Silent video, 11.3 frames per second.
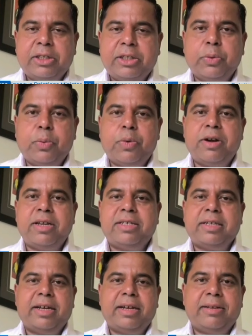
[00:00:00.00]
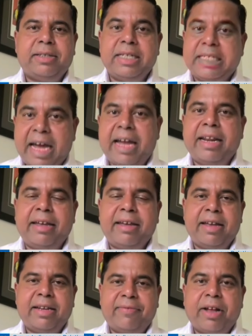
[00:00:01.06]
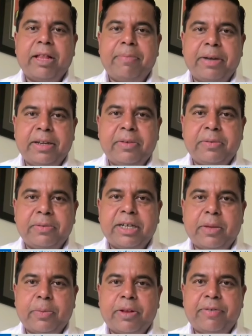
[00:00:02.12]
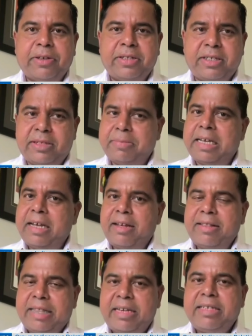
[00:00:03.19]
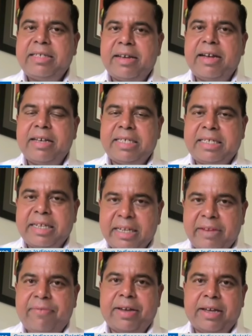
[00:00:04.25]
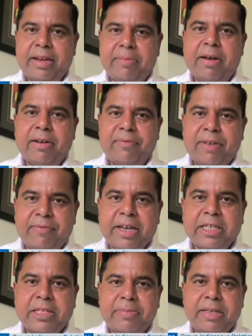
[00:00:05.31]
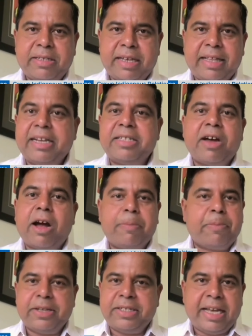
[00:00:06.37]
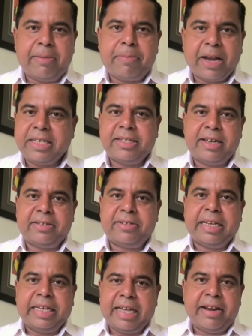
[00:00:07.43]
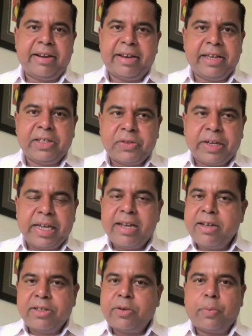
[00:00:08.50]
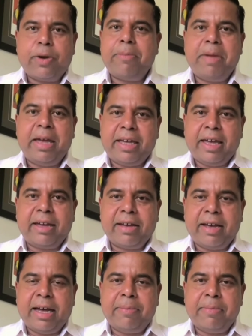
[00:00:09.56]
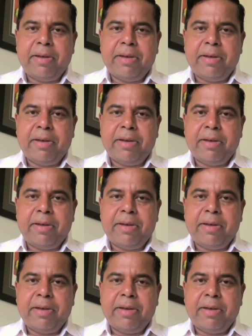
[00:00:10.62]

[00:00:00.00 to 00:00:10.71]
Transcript: towards designing and developing new child welfare systems, that is a significant amount of investments, and that is unprecedented in Canadian history. So we're making